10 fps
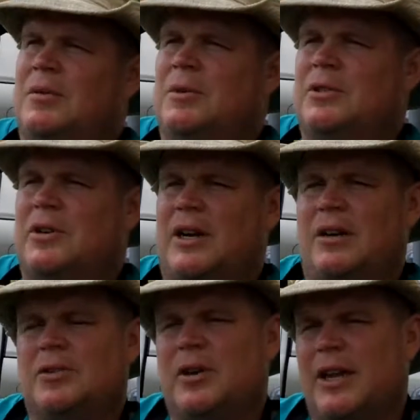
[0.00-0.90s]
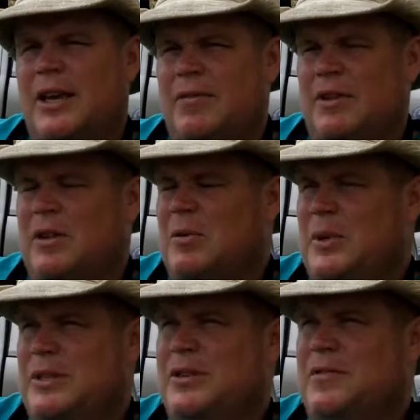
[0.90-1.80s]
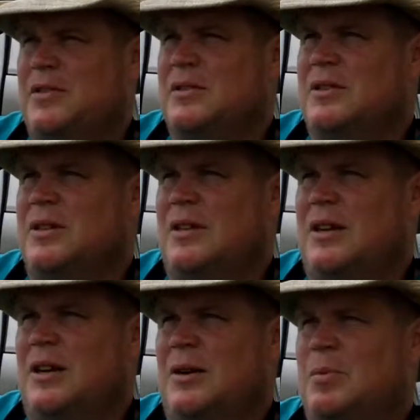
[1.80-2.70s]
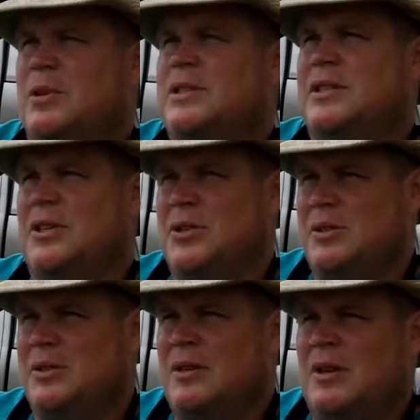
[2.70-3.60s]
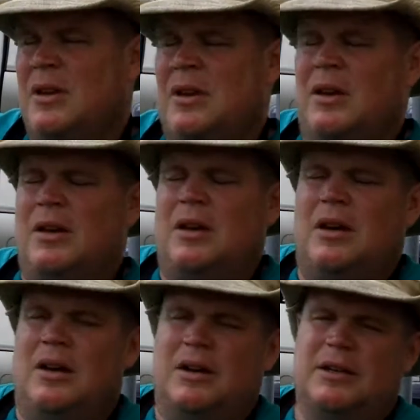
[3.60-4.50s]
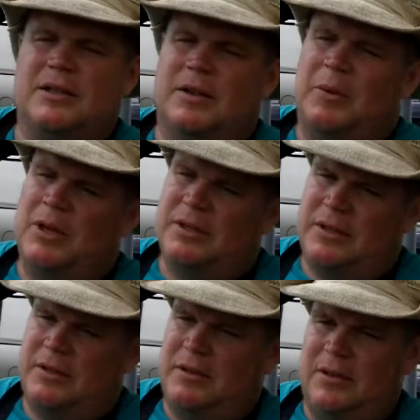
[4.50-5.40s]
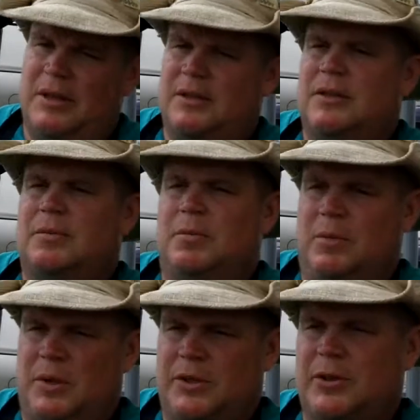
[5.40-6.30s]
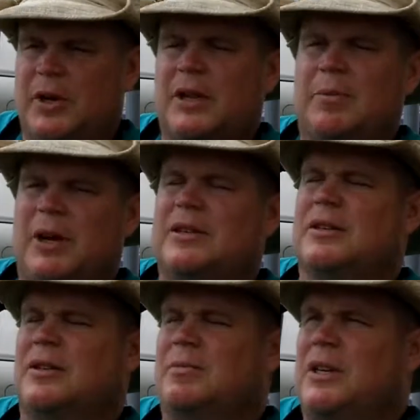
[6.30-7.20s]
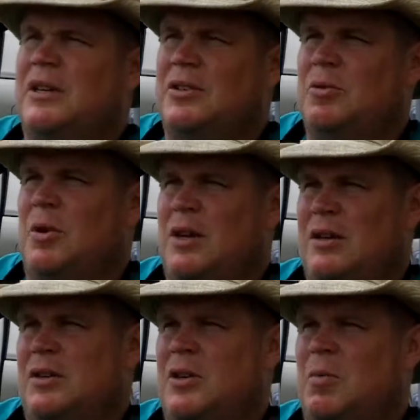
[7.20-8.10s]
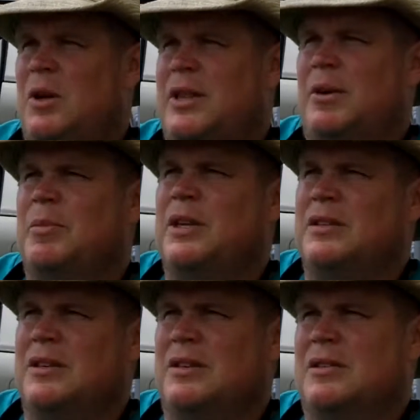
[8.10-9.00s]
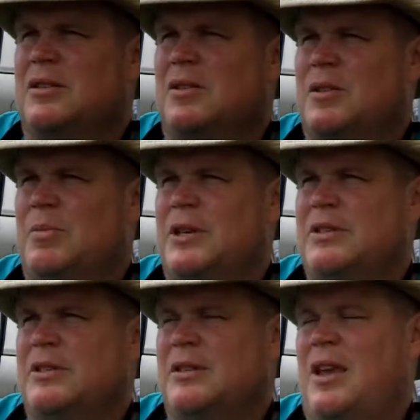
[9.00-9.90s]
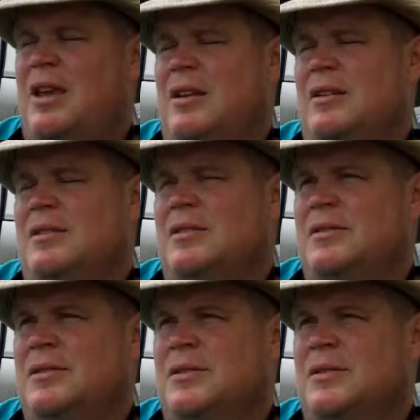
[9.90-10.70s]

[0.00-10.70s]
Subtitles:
and try to give it a little bit different presentation, because I mean it's strictly based on the meat, and you want that meat to look the best you can. Sure,